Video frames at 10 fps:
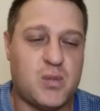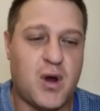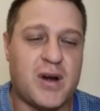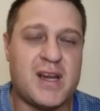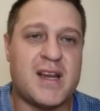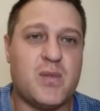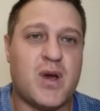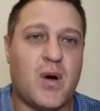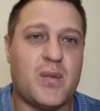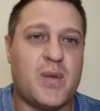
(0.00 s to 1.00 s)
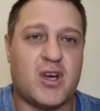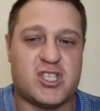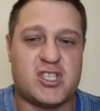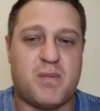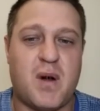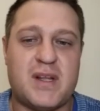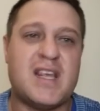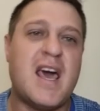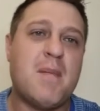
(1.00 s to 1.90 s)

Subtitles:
We are spirit,